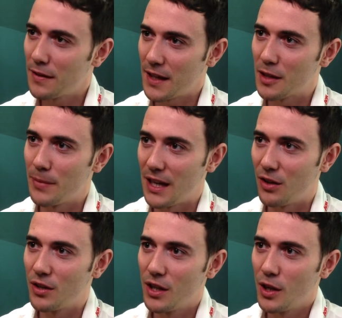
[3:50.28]
really think
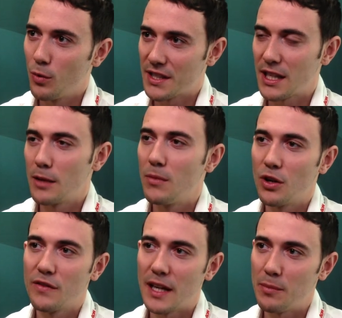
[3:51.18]
about what's
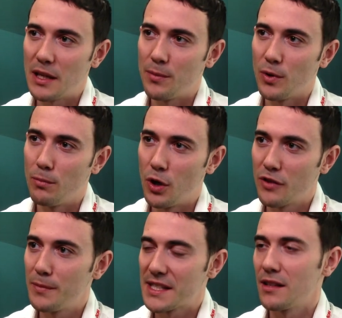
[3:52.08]
going to motivate people.
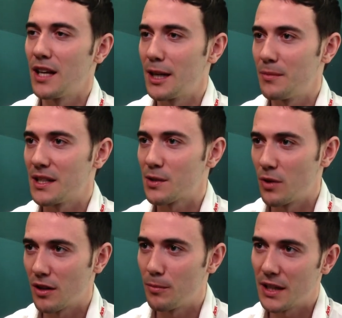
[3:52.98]
Motive
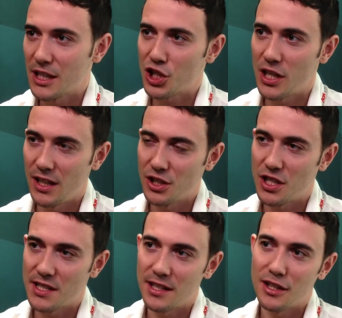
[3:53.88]
misalignment is one of the biggest
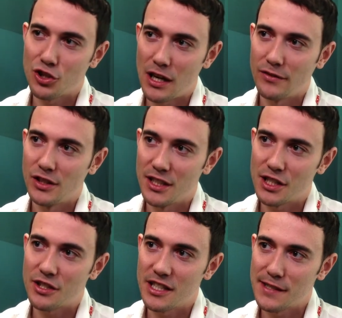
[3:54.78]
challenges that the travel
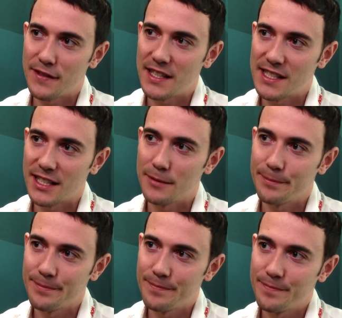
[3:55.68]
industry is
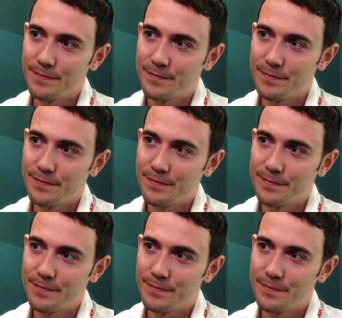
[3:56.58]
facing.